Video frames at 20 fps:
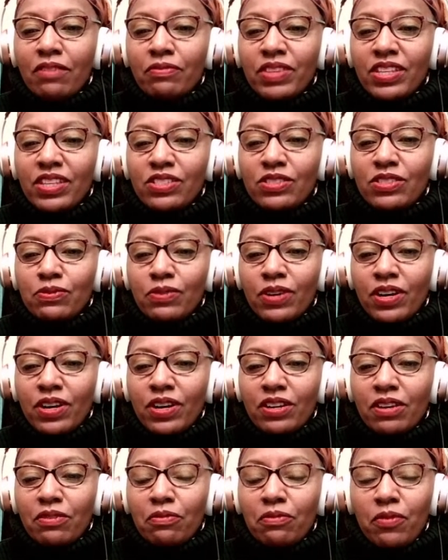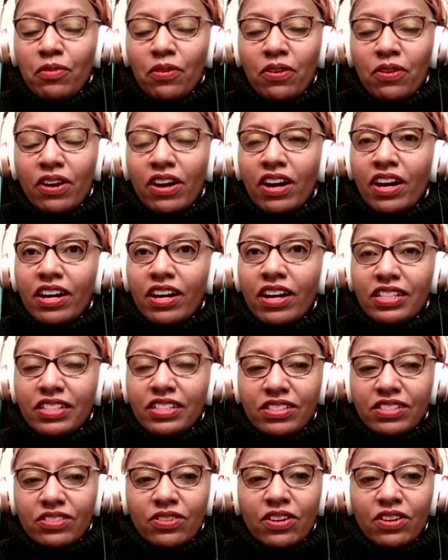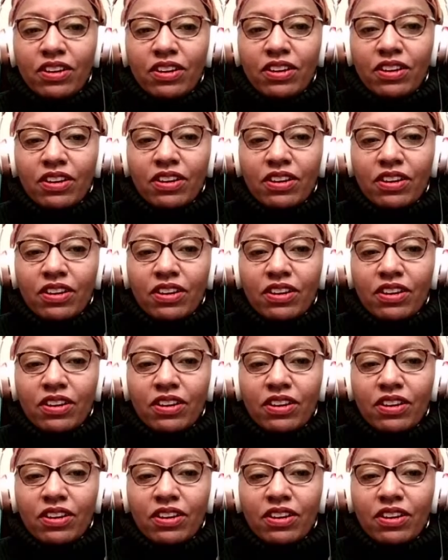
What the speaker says: this work more and sort